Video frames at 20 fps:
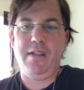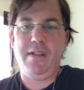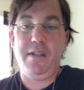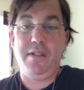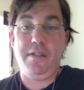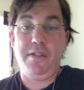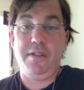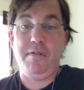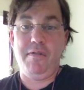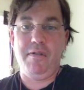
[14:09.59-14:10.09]

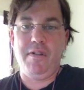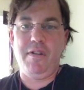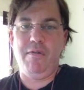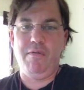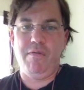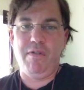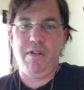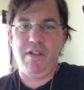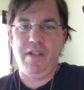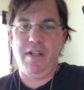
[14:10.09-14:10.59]
then you know
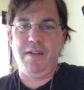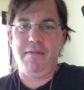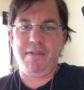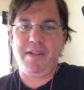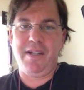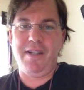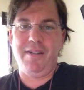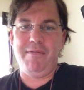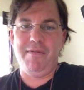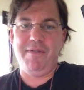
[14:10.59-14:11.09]
where I'm
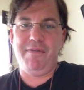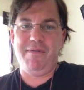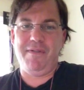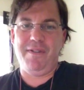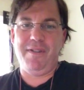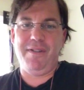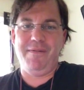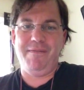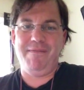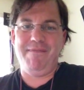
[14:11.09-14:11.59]
coming
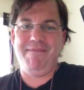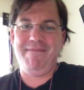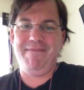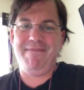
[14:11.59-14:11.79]
from.